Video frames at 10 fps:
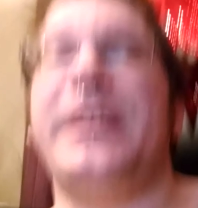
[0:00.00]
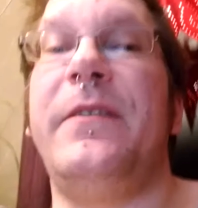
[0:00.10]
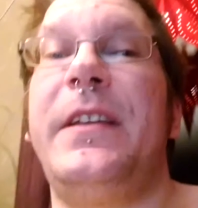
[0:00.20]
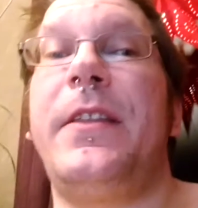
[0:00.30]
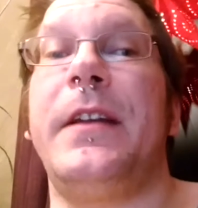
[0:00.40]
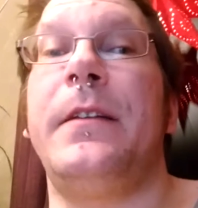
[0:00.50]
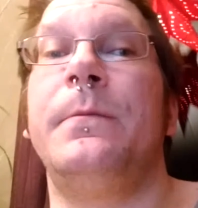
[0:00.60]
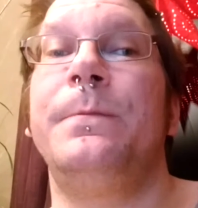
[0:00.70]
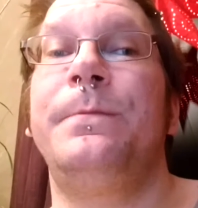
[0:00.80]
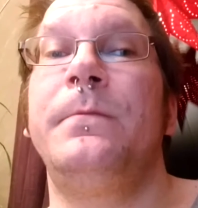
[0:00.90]
EV thing.
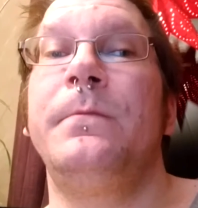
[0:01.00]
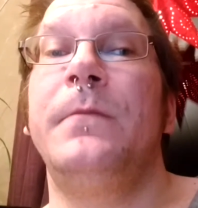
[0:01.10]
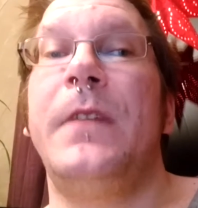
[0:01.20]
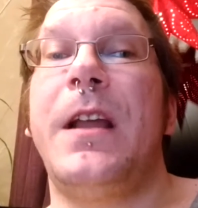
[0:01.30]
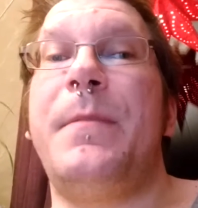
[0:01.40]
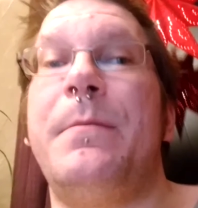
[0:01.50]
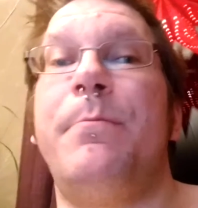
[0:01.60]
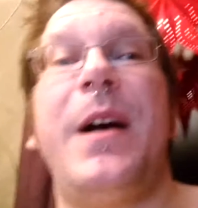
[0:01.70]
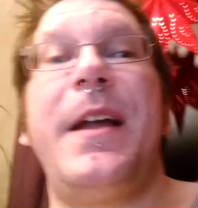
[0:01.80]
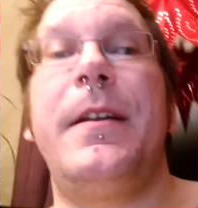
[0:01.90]
I mean,
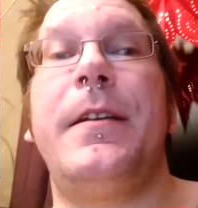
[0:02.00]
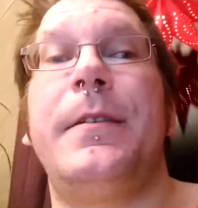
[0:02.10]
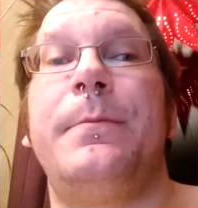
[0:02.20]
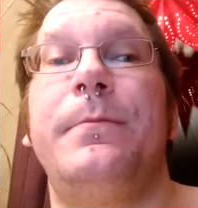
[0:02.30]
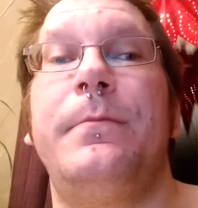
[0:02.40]
buying a